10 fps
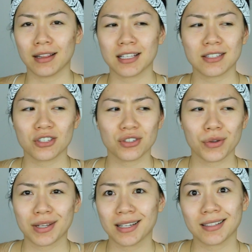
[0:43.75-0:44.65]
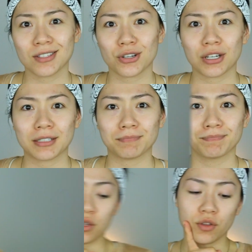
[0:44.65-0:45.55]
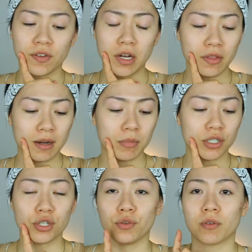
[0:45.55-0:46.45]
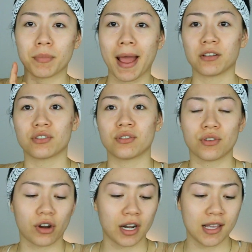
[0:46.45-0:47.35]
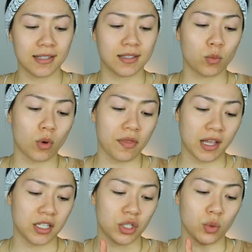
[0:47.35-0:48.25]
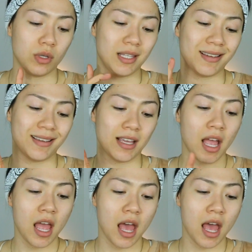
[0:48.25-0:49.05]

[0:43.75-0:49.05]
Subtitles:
Let's just go ahead and get started. Okay, so the video that I'm gonna do from Patrickstarrr is the one that he's doing the